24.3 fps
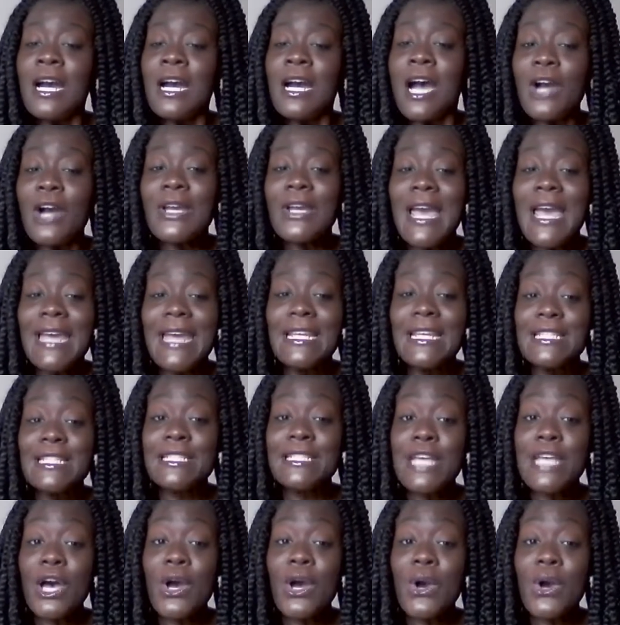Okay,
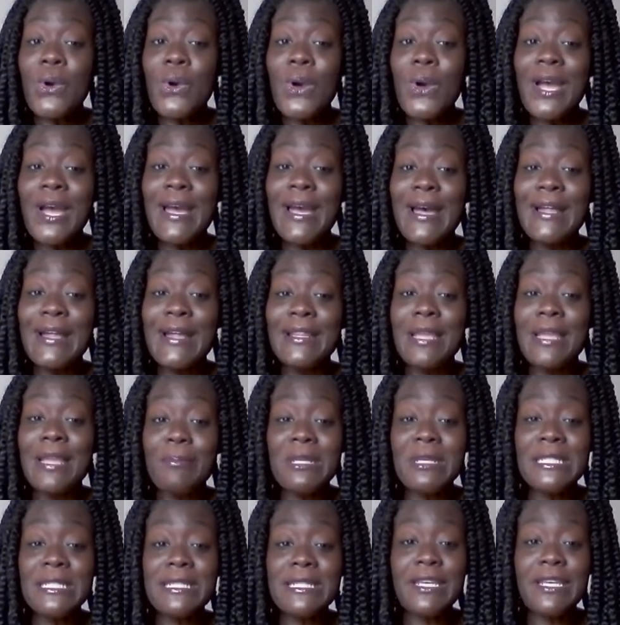so let
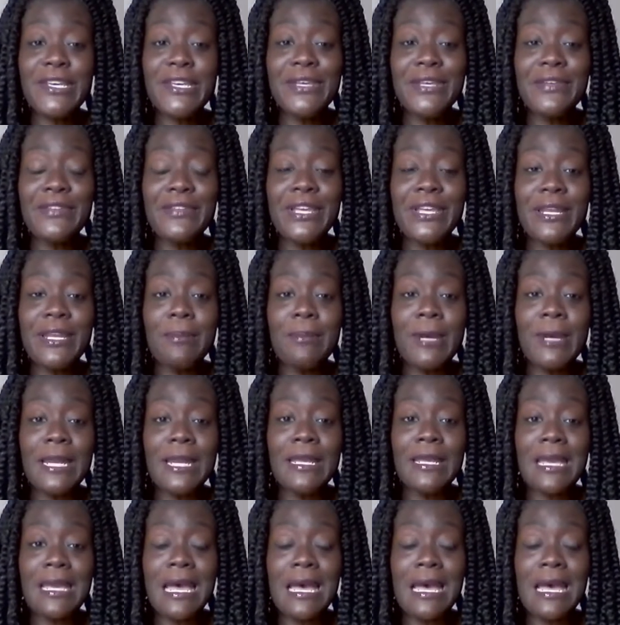me see if
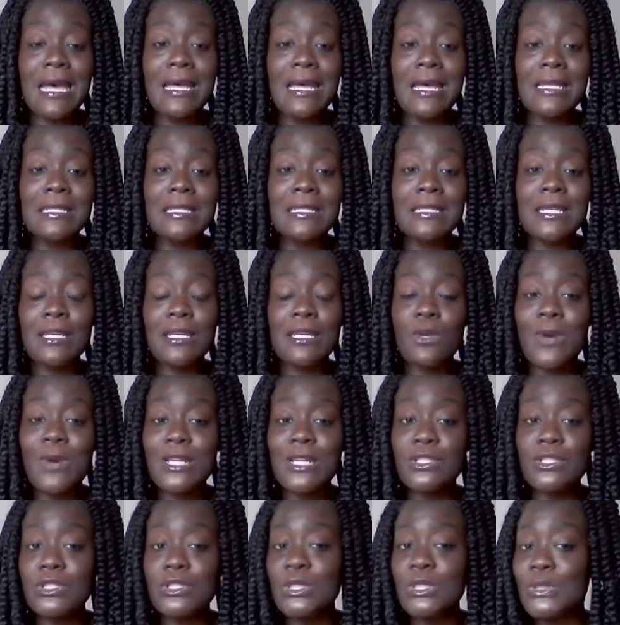anybody has any
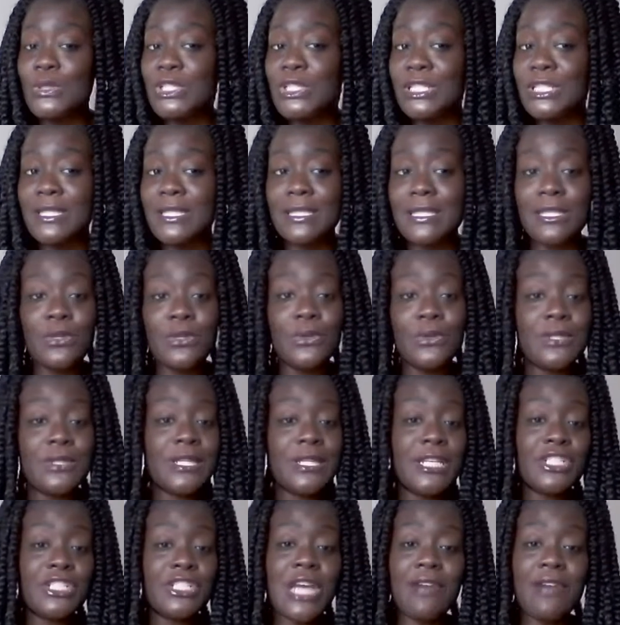questions or just to see who's in
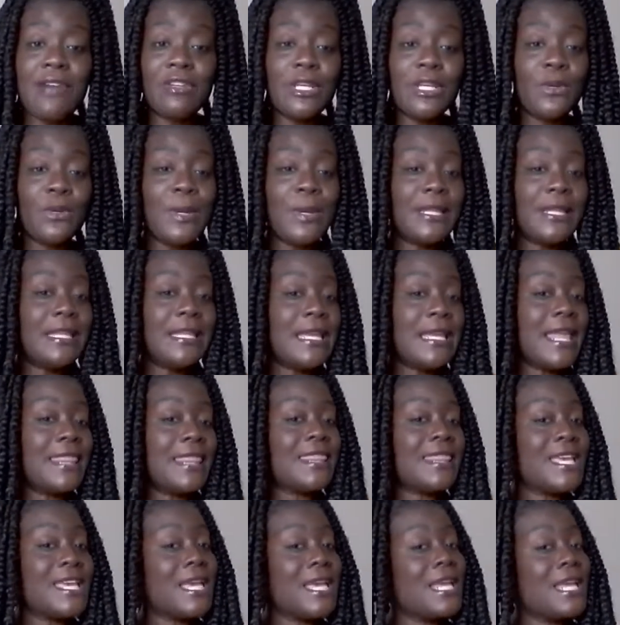the chat really quickly.
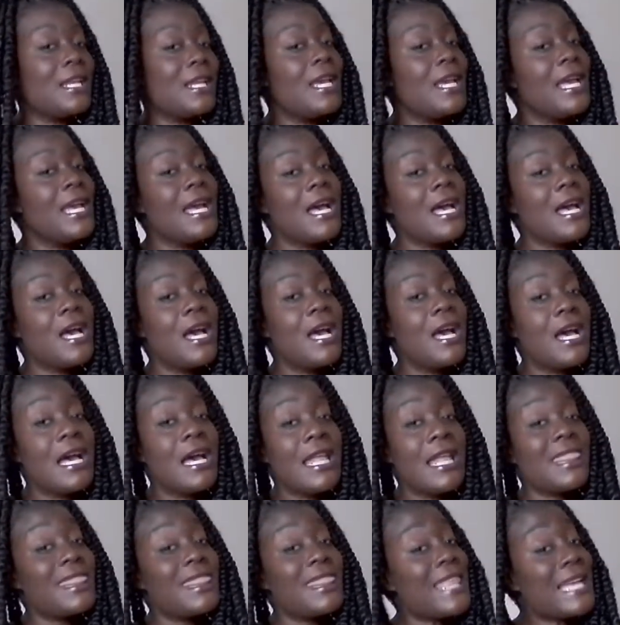And then
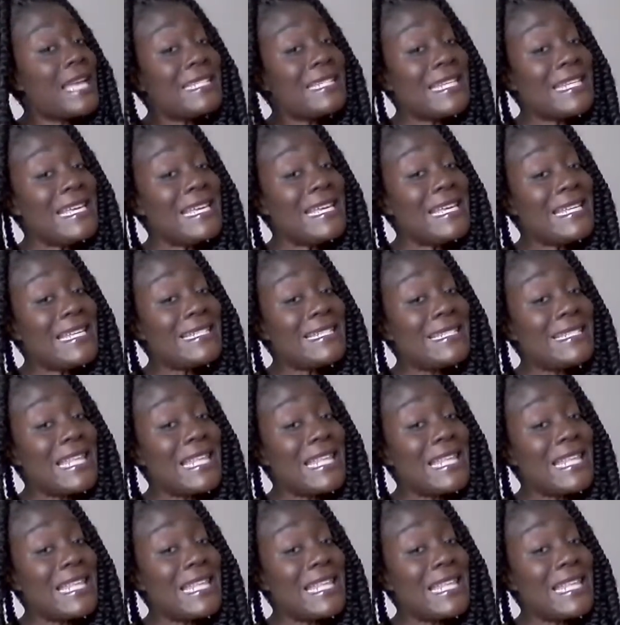that's it.